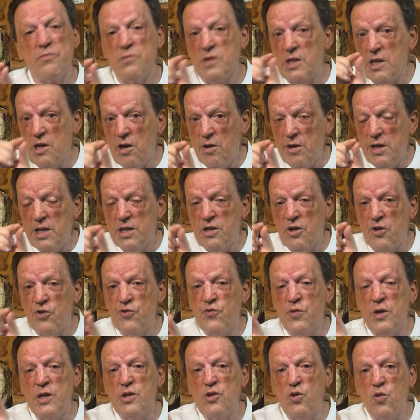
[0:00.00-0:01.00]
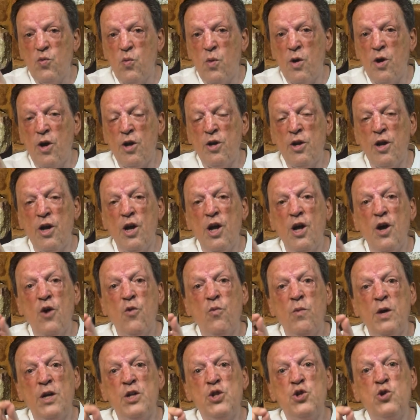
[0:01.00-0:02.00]
The only country in the world
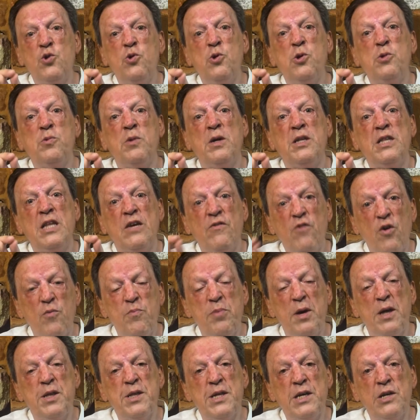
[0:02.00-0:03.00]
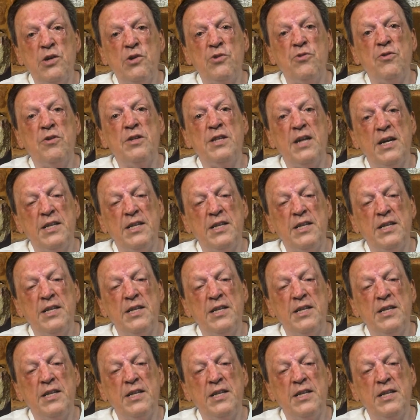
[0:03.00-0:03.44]
where Jews were never persecuted,